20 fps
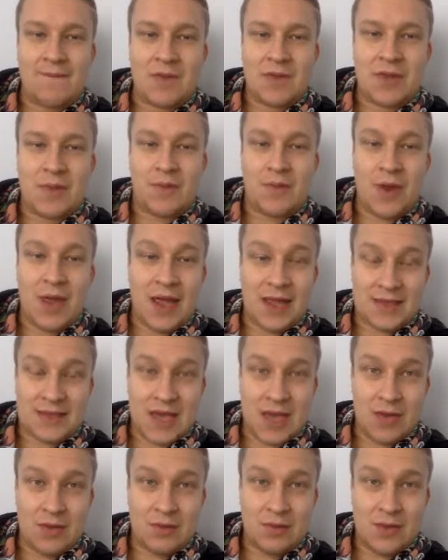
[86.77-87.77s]
the
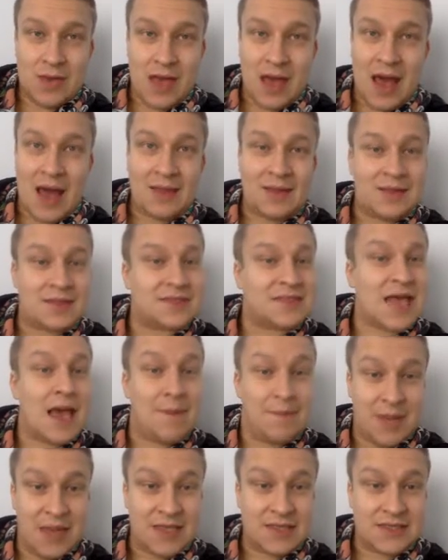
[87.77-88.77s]
breakdown and the
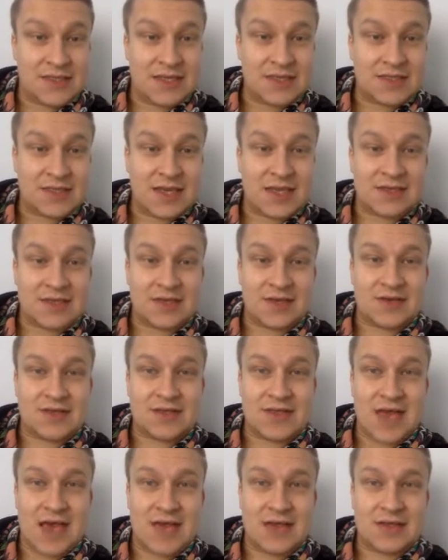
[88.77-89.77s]
set pieces. As I
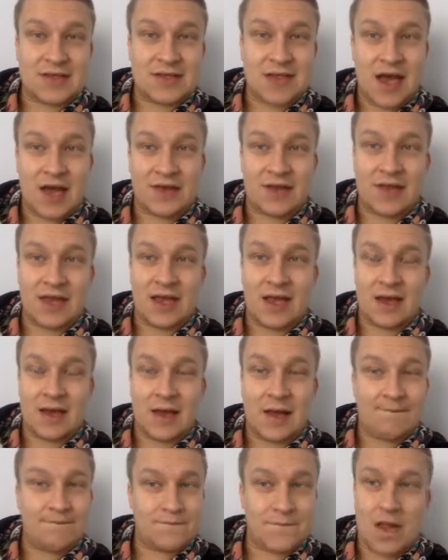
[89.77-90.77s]
said, I think
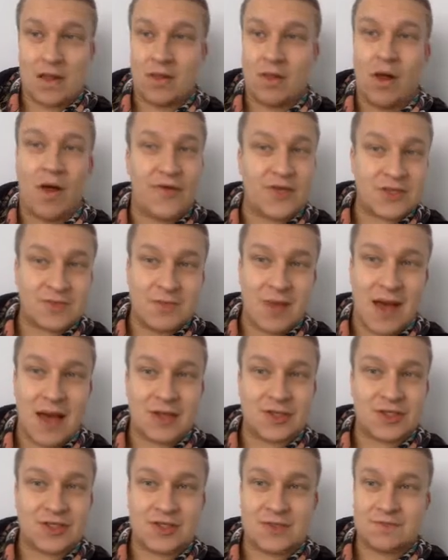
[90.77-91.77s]
a lot of this
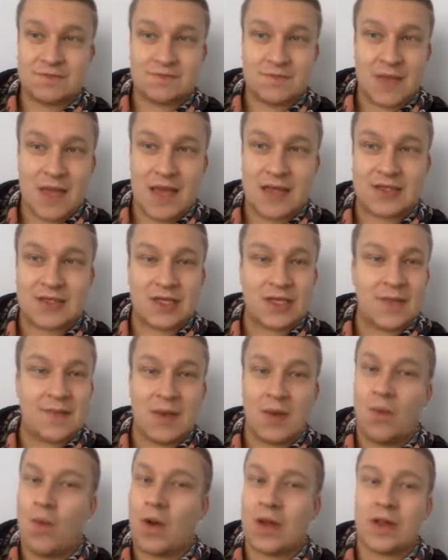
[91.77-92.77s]
match is going to
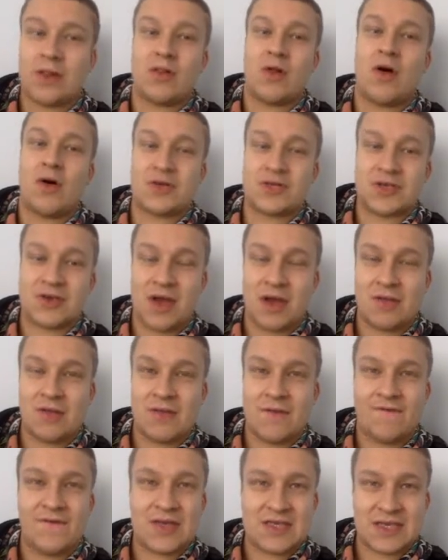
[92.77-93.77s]
be won and lost around
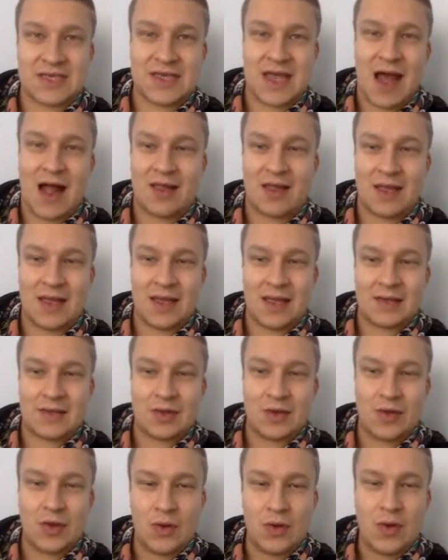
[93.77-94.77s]
the physicality
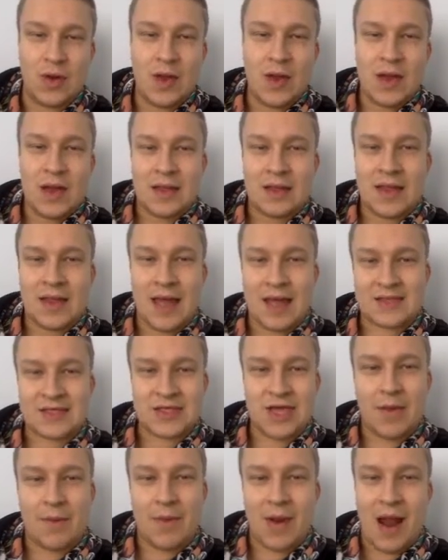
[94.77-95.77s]
and who gets
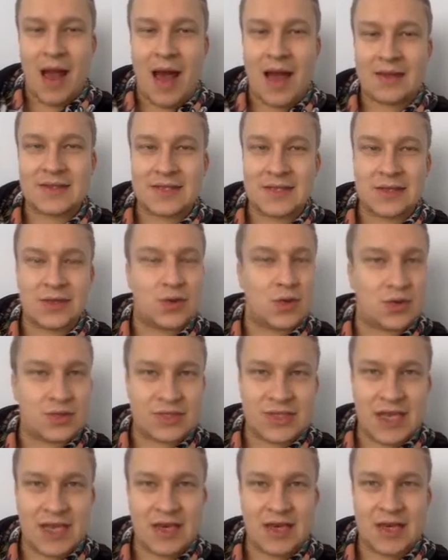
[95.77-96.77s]
the upper hand in
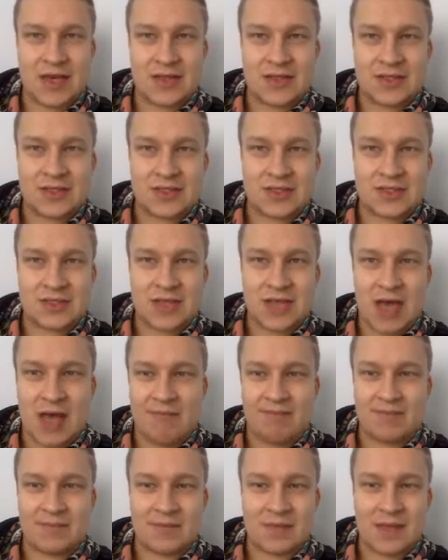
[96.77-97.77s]
those areas,
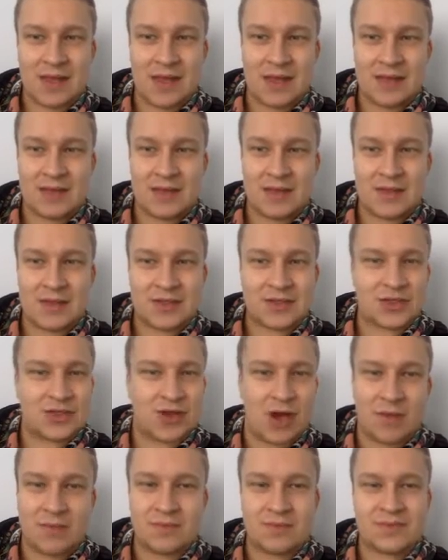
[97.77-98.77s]
in the
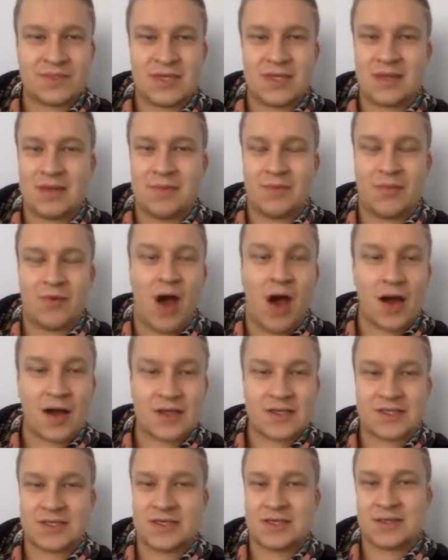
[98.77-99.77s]
scrums, in the
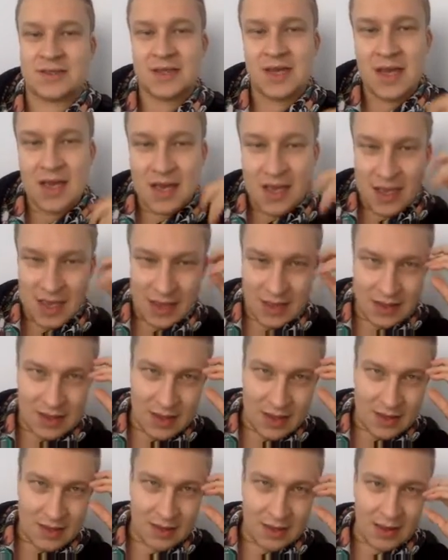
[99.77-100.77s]
rucks, and in
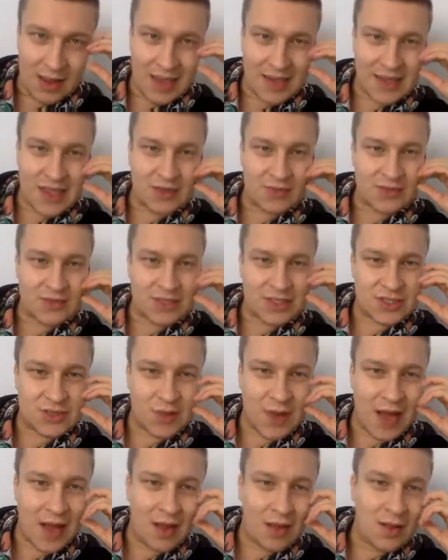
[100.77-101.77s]
the lineouts as
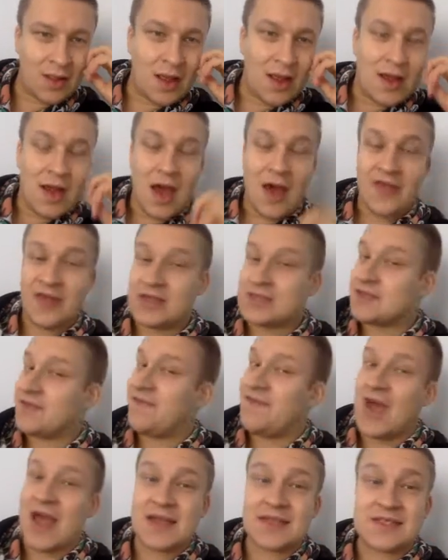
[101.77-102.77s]
well. I think
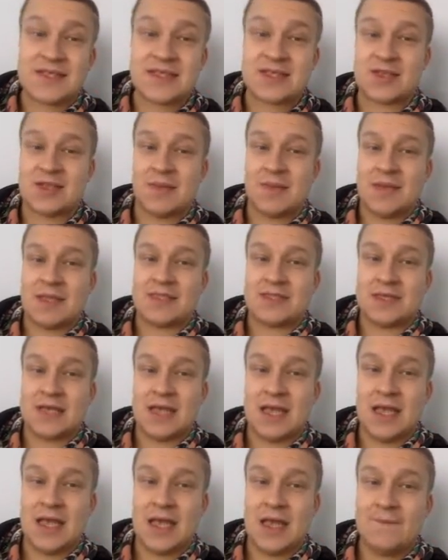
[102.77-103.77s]
defence is going to be
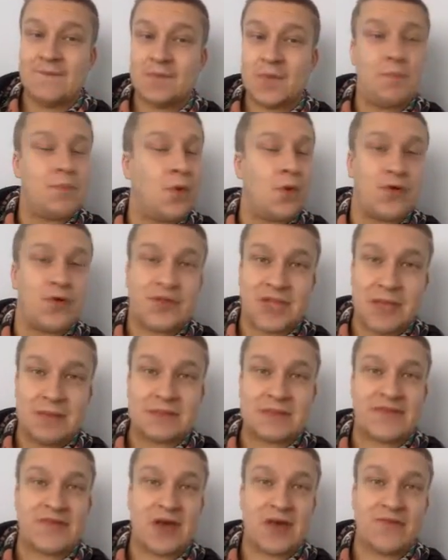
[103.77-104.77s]
key. Both
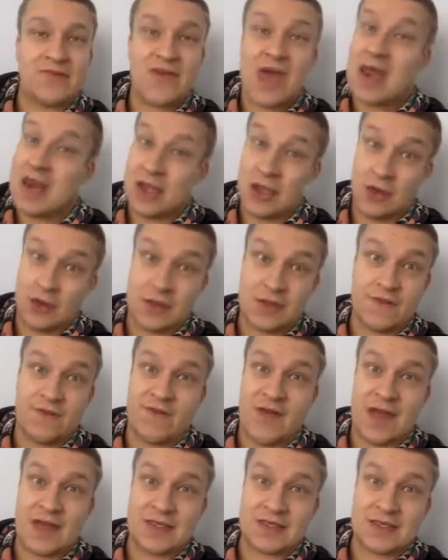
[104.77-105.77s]
teams have had very good
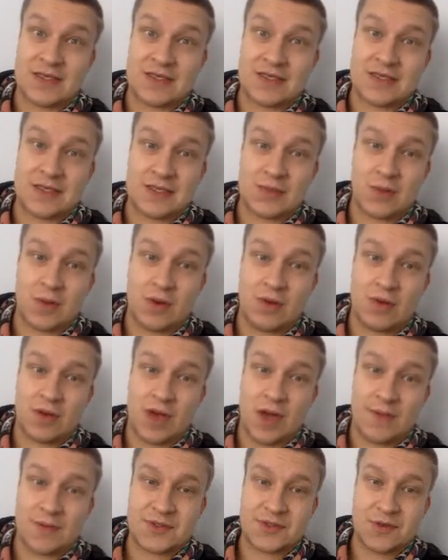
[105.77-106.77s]
defences this World
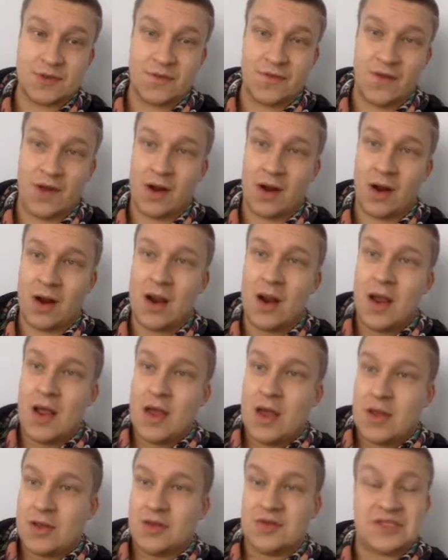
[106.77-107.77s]
Cup so far.
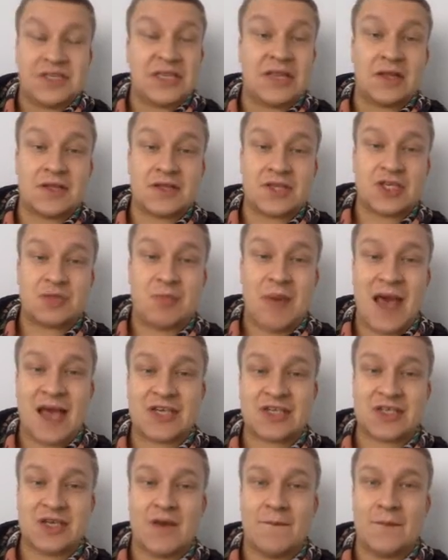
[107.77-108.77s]
New Zealand
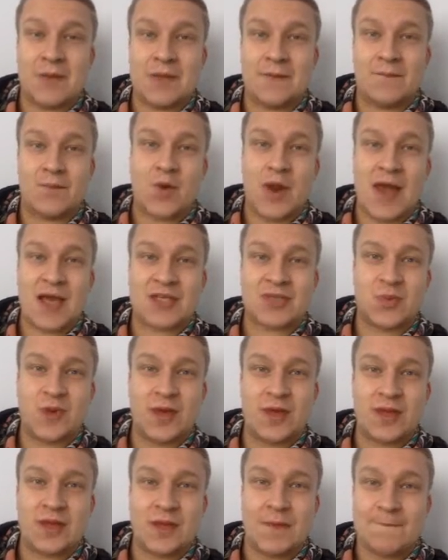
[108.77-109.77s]
especially I've been impressed
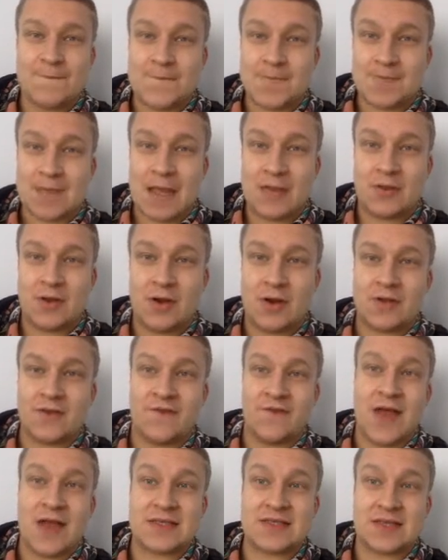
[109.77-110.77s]
with. Their
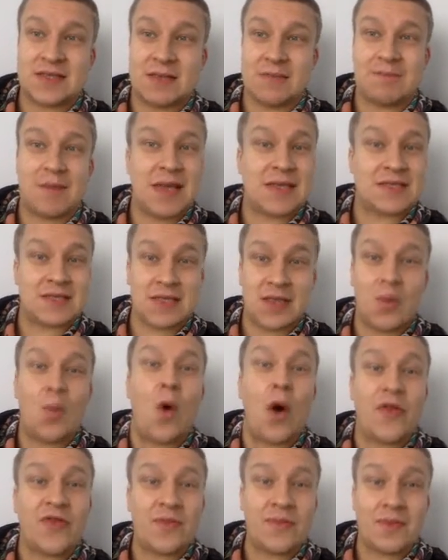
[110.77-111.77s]
defence, I think, basically
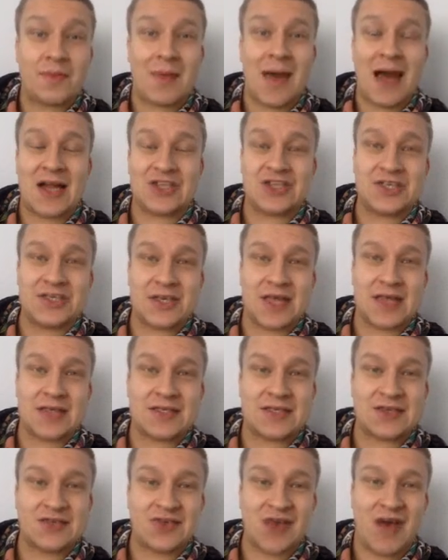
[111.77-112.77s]
won them the matches
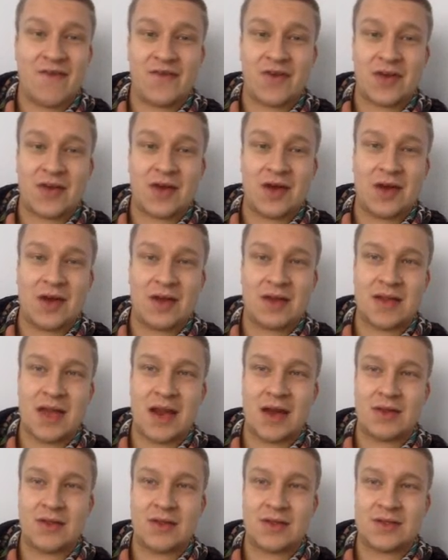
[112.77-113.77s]
against South Africa and
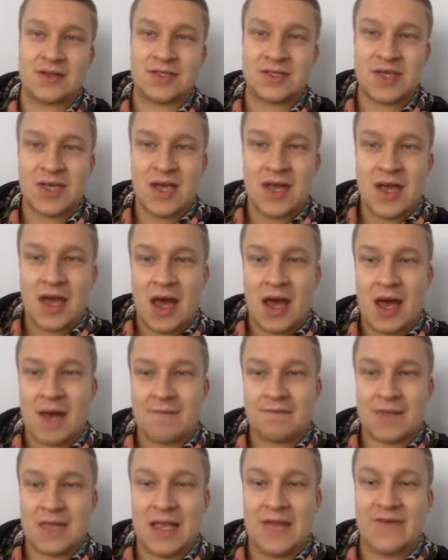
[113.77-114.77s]
Ireland.
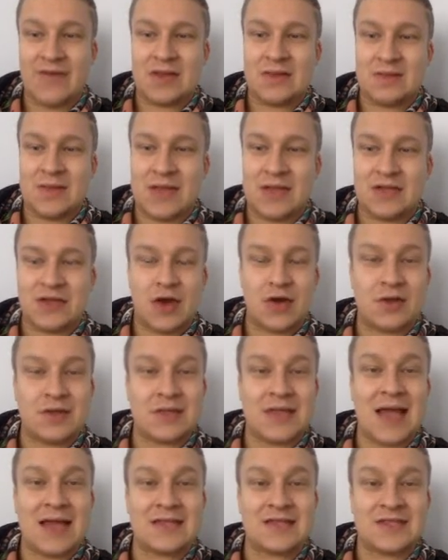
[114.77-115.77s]

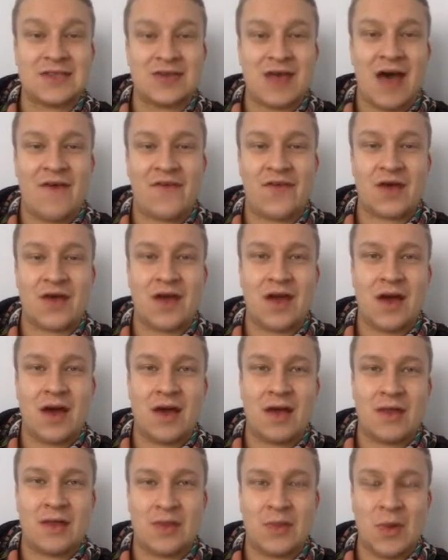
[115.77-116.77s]
Against South
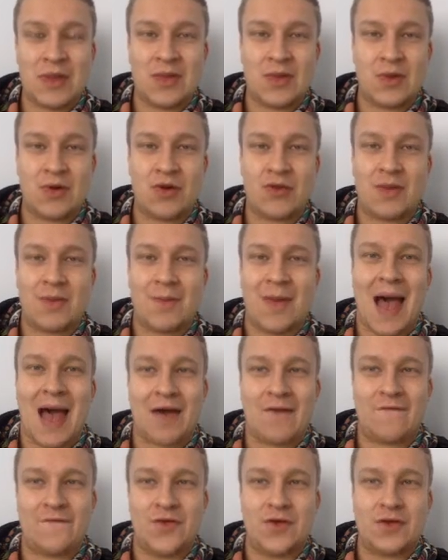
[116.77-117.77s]
Africa, when they were on the
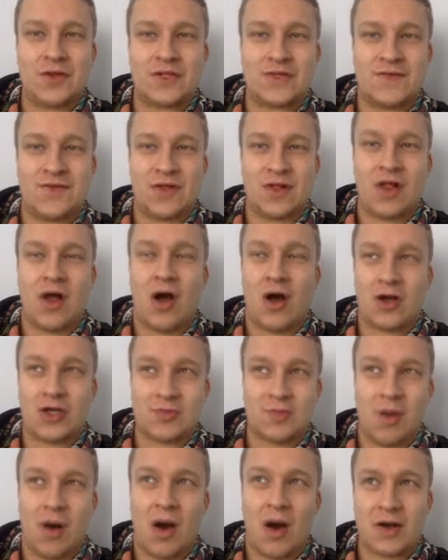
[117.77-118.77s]
back foot for
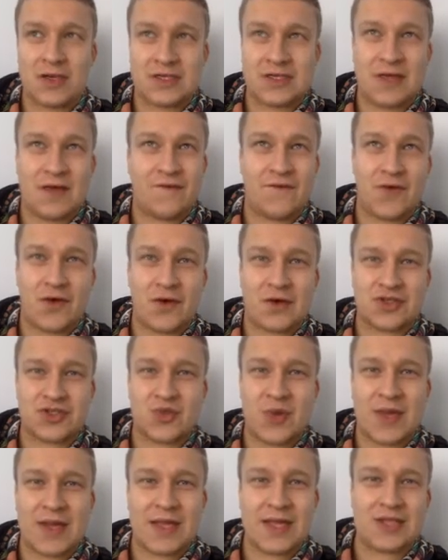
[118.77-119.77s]
large parts in that first
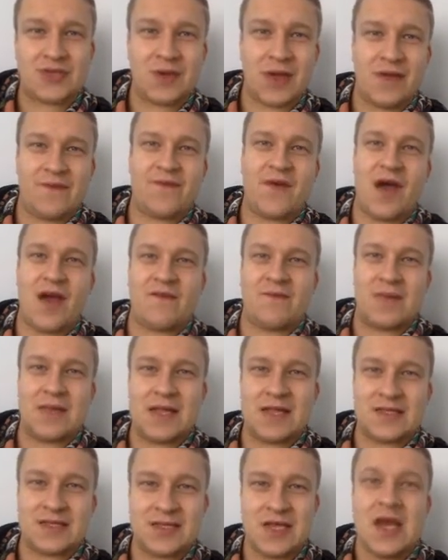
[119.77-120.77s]
20-25
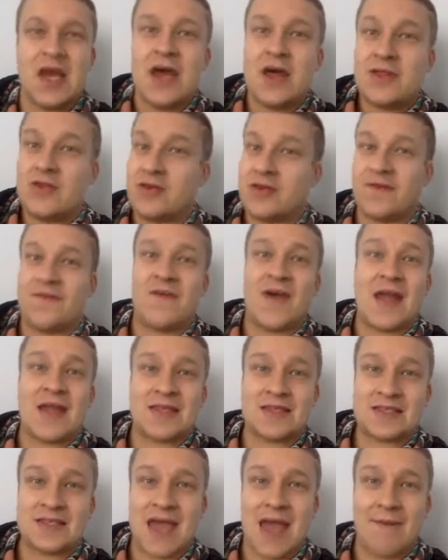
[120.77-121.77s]
minutes, their
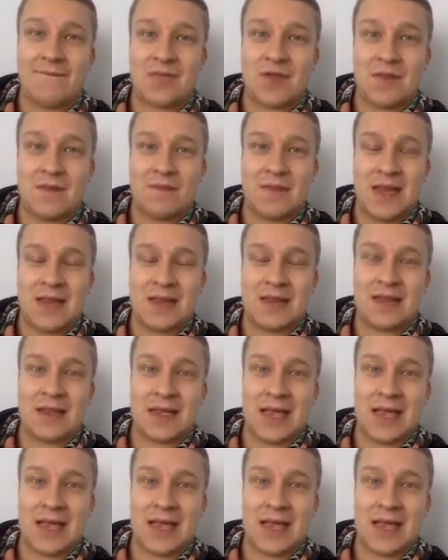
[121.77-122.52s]
defence kept them in the